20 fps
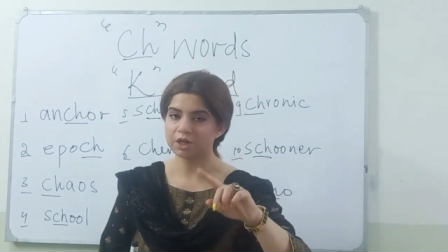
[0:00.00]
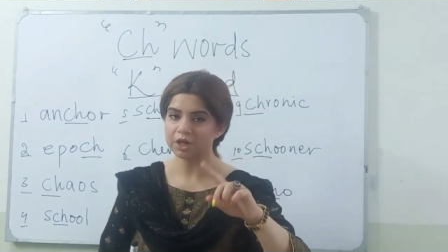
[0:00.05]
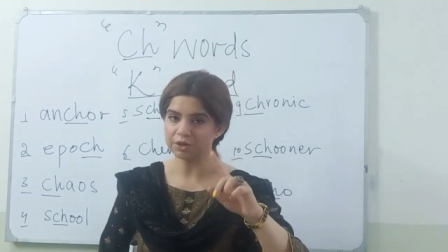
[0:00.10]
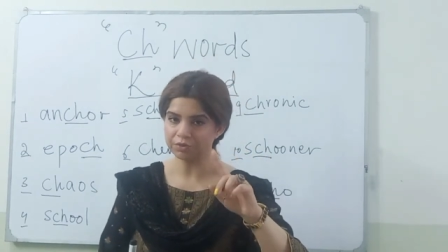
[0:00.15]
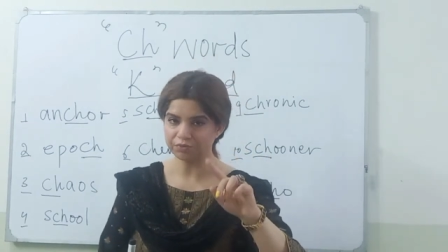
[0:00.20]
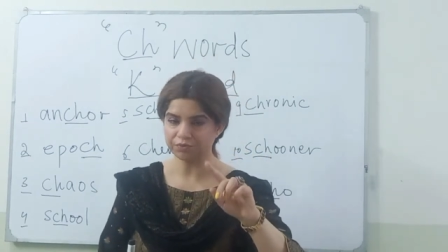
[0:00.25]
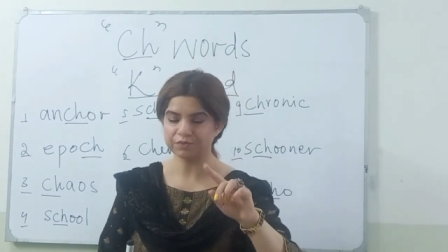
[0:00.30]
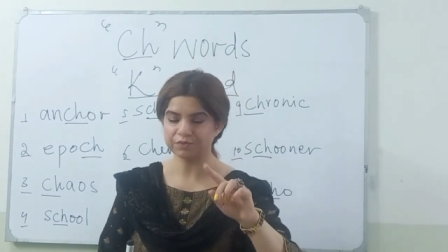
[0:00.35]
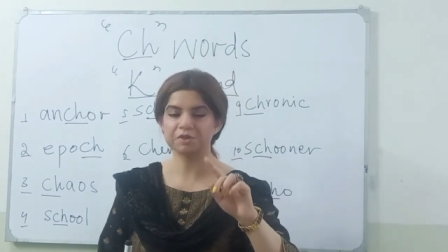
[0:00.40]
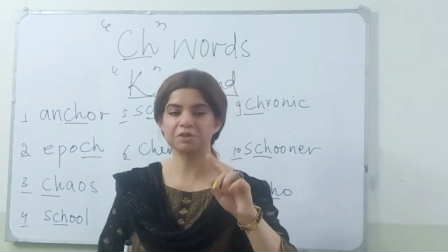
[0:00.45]

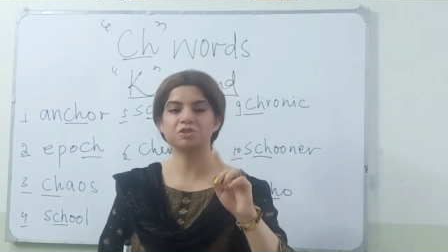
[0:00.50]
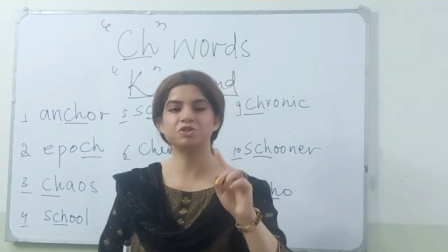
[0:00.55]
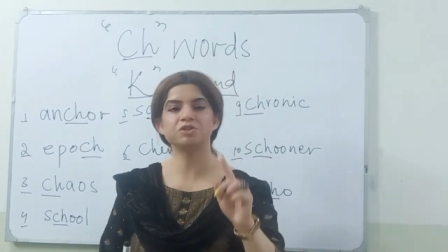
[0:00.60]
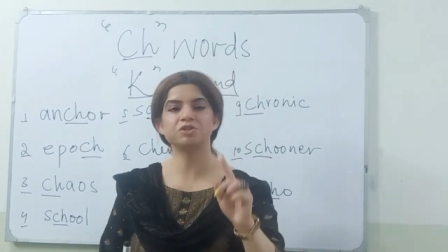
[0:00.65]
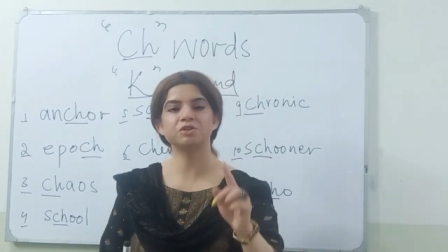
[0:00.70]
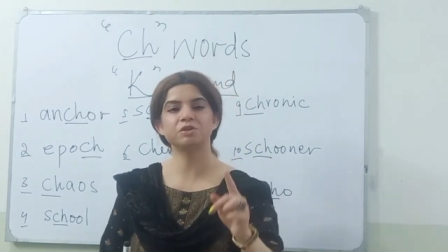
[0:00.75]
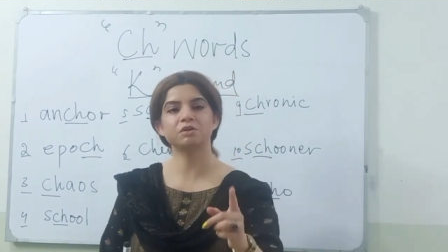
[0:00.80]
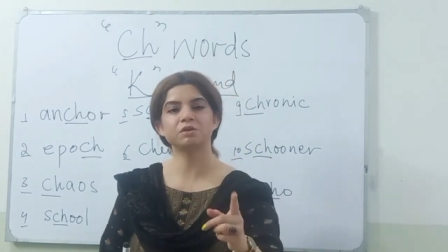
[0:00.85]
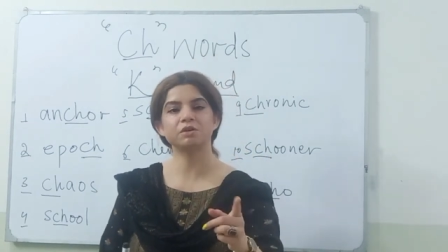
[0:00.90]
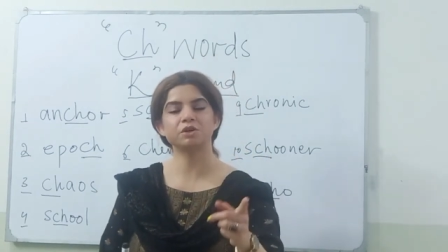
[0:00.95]
if the
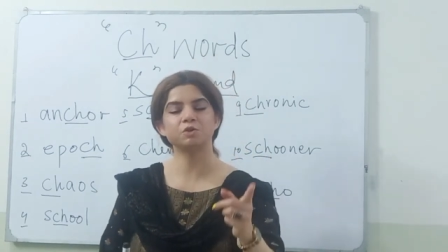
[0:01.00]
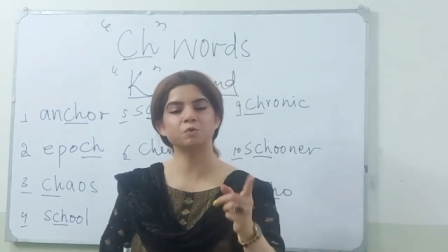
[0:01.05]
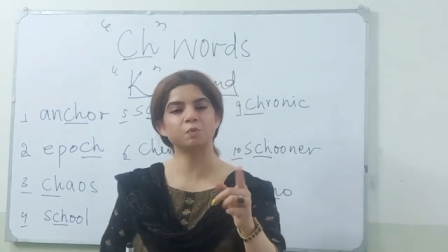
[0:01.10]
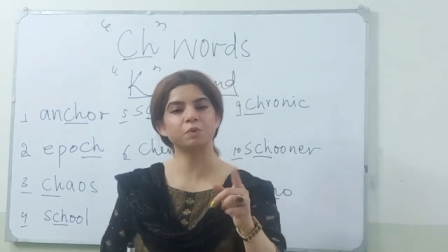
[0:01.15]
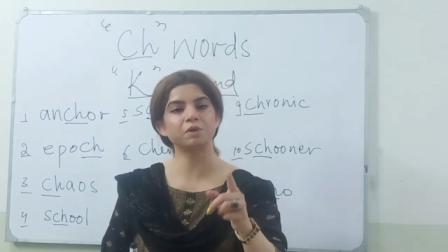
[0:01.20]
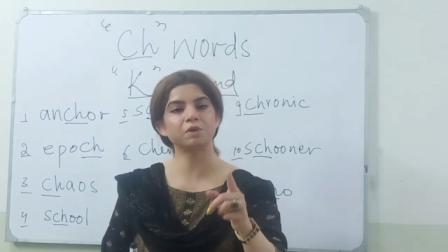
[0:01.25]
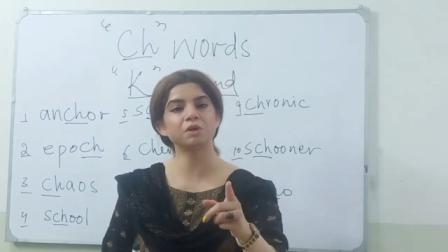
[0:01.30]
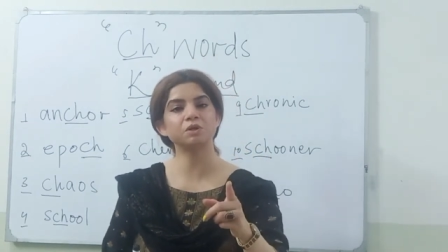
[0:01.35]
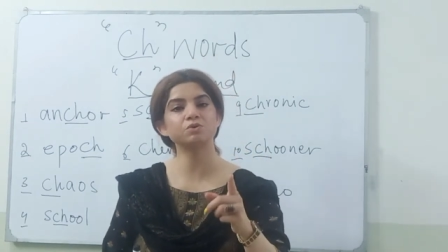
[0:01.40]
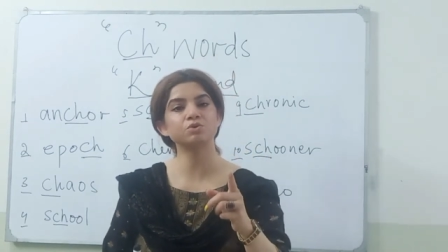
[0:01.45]
ch is
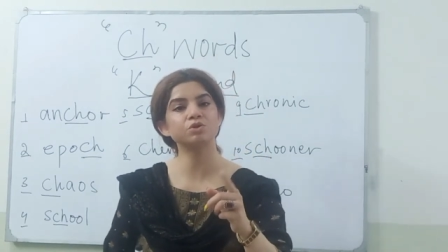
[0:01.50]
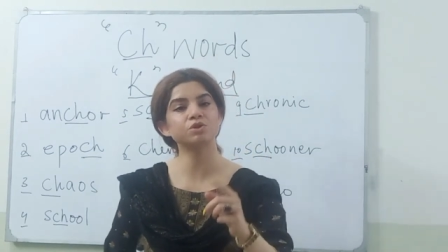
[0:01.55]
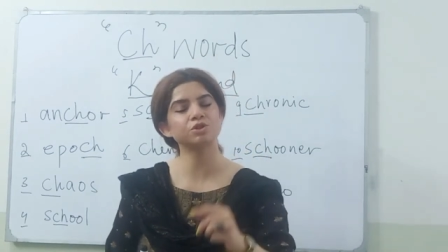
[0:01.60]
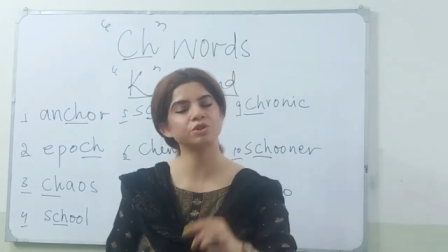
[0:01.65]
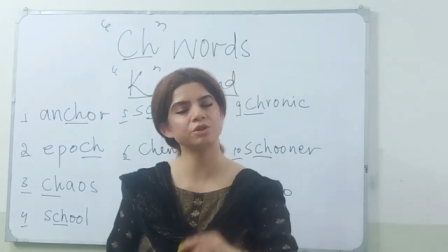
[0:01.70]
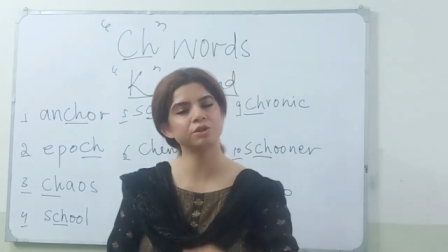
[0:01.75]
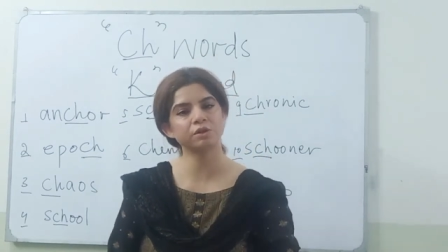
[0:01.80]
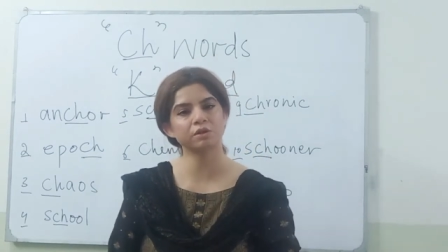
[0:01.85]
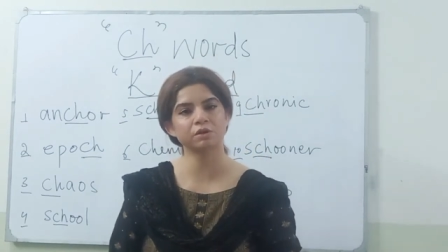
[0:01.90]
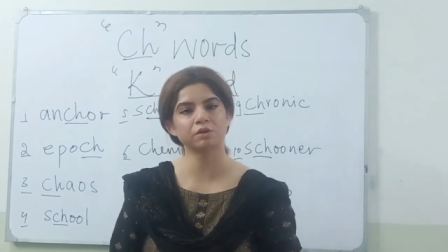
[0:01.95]
pronounced
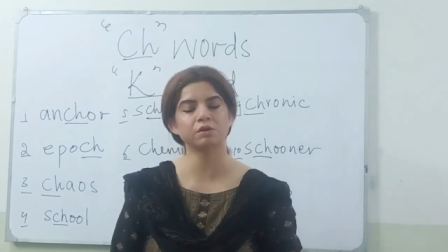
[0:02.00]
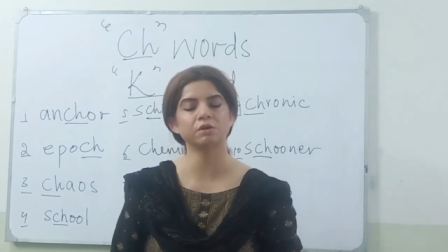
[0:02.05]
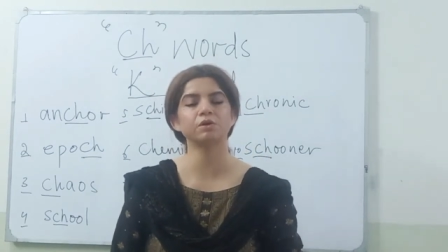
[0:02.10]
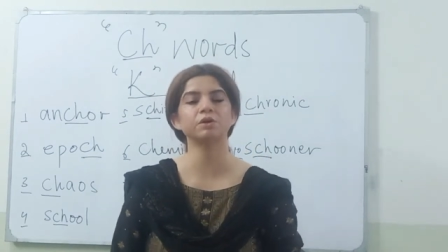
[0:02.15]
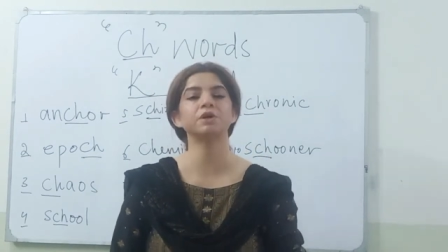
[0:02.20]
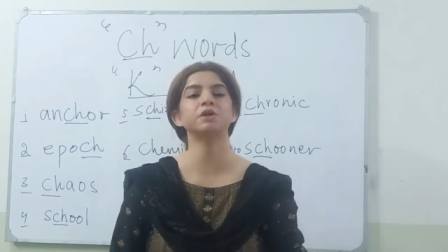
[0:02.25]
sure,